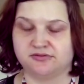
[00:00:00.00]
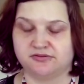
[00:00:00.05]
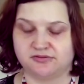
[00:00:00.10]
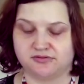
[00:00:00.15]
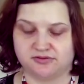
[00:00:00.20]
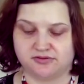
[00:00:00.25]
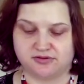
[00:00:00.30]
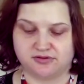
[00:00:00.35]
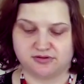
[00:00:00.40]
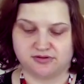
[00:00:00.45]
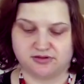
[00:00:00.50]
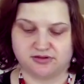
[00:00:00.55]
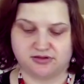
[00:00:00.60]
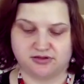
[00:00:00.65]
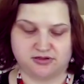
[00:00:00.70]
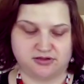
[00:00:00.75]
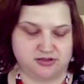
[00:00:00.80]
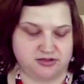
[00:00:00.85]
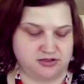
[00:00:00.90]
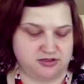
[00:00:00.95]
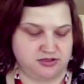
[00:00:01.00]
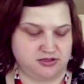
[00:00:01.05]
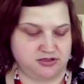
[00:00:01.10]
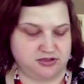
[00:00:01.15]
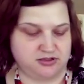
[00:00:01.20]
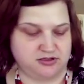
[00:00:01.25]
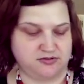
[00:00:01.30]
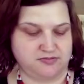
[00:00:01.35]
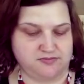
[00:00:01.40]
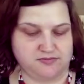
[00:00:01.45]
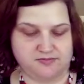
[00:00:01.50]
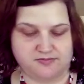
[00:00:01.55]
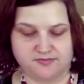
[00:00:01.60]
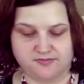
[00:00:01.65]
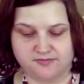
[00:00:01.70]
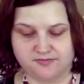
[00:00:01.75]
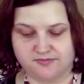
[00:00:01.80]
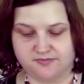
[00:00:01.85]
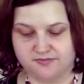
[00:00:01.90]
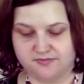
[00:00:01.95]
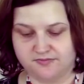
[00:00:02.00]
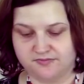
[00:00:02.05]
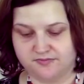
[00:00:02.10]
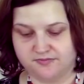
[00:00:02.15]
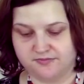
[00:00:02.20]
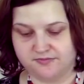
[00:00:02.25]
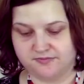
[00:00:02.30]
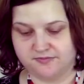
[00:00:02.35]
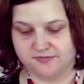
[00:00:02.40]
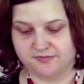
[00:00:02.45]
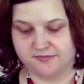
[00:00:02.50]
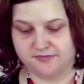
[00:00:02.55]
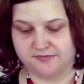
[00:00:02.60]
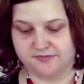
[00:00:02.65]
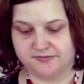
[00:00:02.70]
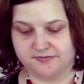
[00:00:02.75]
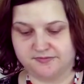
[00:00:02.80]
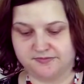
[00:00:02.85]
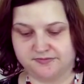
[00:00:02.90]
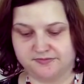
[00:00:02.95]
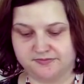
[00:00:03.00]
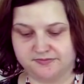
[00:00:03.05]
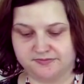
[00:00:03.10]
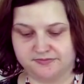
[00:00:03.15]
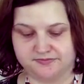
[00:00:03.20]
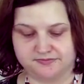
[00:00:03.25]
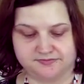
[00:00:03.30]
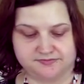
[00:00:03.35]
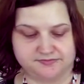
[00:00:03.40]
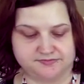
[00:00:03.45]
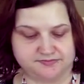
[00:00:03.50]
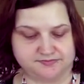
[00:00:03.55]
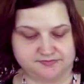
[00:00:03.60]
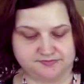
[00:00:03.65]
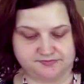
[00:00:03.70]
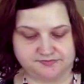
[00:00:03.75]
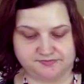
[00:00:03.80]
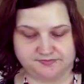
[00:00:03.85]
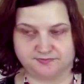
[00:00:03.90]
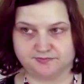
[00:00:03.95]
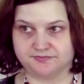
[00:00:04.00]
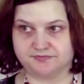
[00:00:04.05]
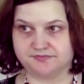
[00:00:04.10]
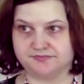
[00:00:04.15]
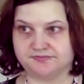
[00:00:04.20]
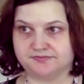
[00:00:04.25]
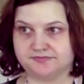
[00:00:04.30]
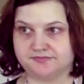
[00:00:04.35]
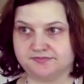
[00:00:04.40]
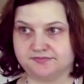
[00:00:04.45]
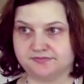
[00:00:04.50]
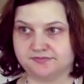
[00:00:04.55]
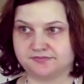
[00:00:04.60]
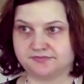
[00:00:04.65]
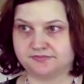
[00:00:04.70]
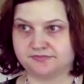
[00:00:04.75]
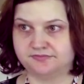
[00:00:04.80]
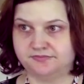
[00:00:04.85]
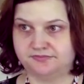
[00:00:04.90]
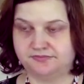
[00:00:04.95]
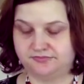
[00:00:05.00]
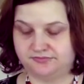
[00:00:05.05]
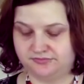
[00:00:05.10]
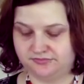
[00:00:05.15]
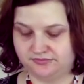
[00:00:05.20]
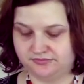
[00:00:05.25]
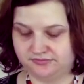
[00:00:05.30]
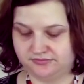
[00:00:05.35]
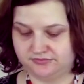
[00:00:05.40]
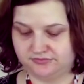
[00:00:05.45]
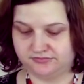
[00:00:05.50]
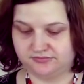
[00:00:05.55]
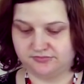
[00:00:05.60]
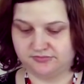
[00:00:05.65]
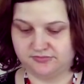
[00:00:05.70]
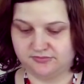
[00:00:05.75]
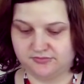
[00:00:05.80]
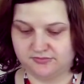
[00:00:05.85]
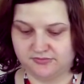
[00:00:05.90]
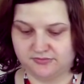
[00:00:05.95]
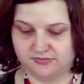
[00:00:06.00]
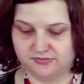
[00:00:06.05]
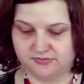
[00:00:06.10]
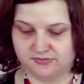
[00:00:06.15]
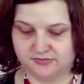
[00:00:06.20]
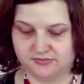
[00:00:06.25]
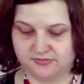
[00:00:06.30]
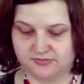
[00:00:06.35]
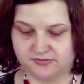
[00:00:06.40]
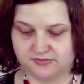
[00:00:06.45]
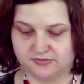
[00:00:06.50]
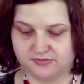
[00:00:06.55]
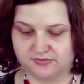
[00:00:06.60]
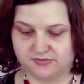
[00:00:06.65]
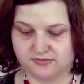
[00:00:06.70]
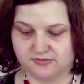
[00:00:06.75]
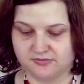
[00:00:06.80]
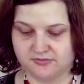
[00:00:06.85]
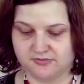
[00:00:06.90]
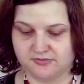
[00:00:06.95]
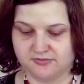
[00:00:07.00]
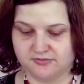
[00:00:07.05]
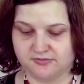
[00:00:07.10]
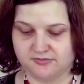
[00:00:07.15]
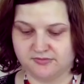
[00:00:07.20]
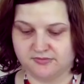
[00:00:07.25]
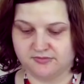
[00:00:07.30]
No one is speaking in this clip.